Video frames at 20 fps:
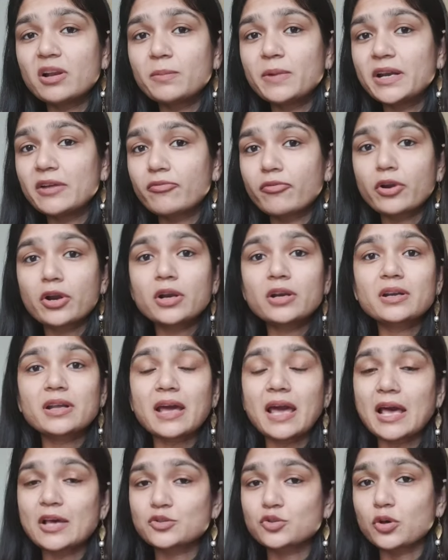will be
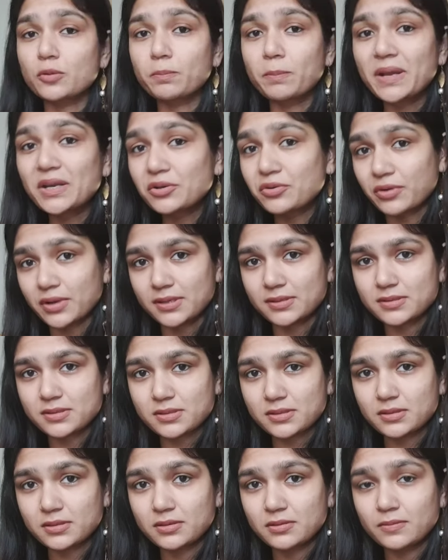different as on
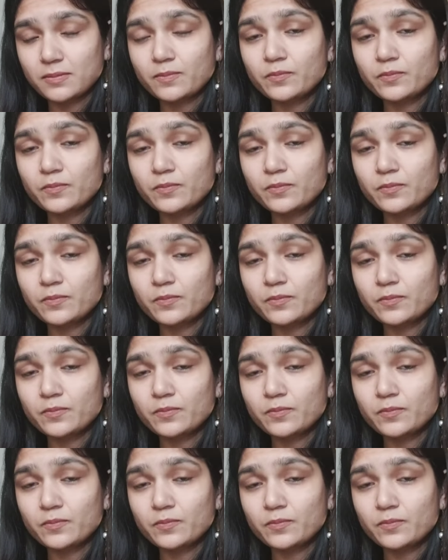Pinterest.